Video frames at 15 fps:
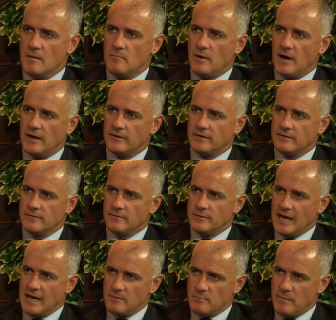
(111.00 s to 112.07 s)
But
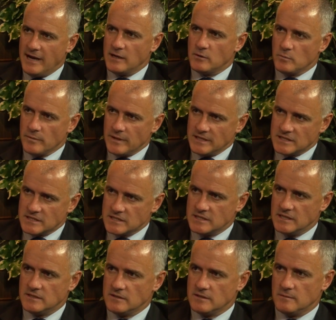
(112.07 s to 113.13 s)
that bank will then
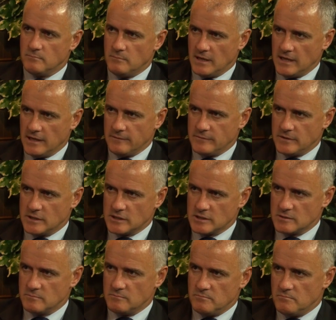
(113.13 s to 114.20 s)
sit at the middle of
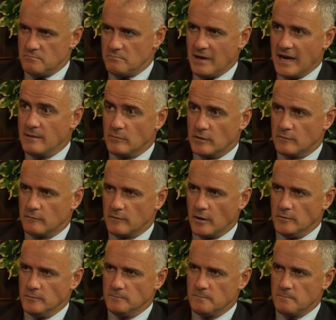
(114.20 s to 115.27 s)
this payment
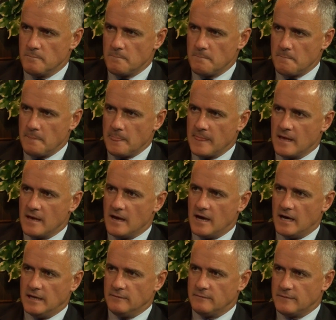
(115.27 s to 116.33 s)
flow.
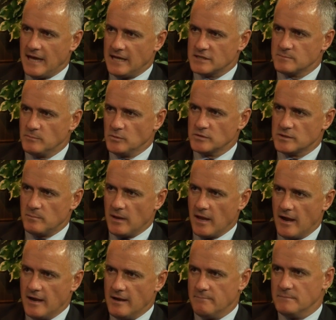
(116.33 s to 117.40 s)
And if that small
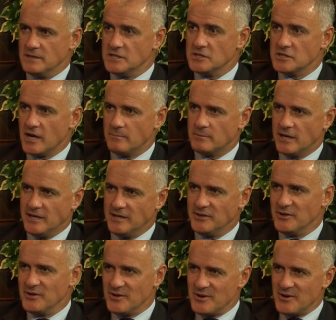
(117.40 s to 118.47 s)
supplier, Mrs. Cupcake,
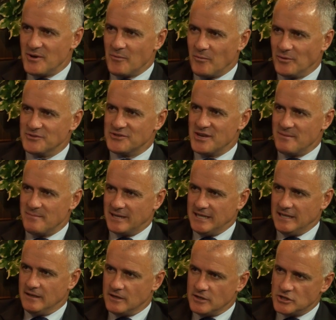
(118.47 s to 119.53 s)
wants her
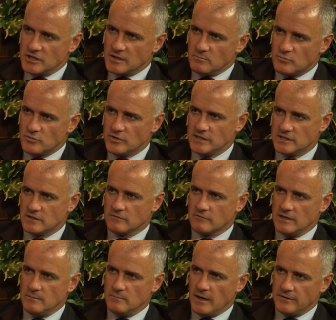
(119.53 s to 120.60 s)
money, she can press the
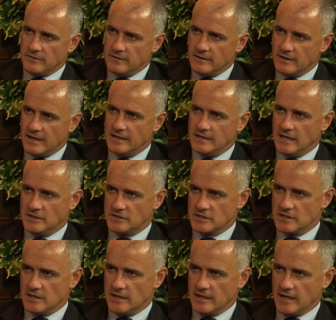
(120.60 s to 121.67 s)
green button and
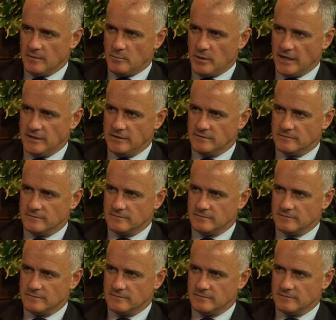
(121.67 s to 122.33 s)
instantly get paid.